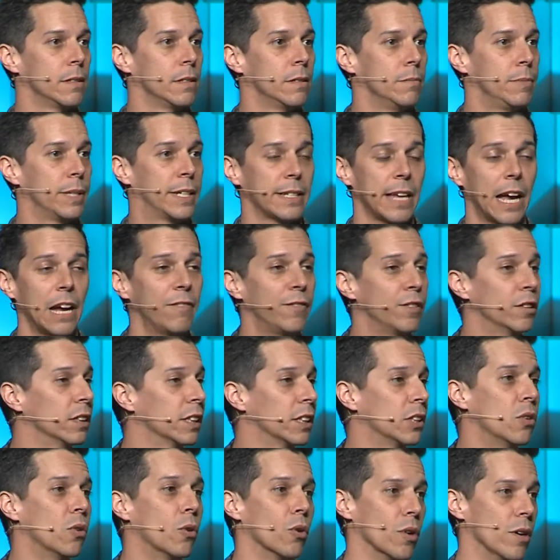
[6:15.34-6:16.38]
Because I feel
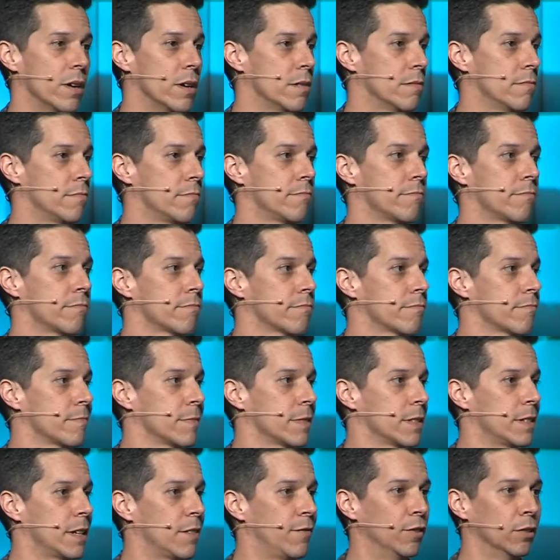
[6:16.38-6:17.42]
ignored.
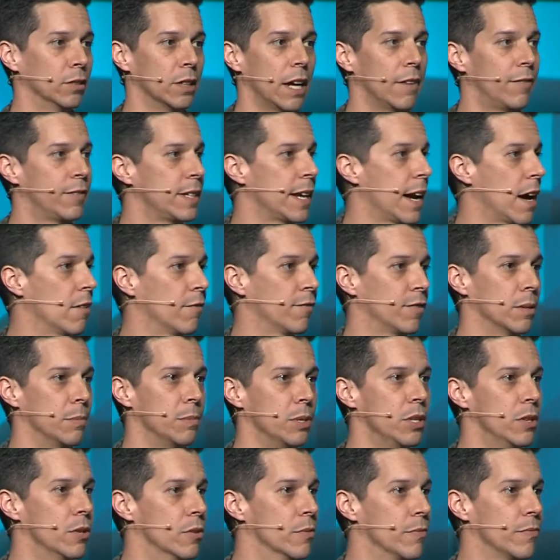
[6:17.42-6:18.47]
I feel left out from
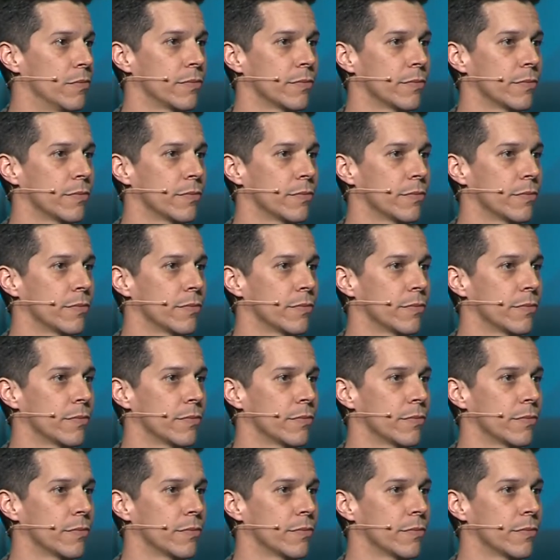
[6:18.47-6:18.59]
you.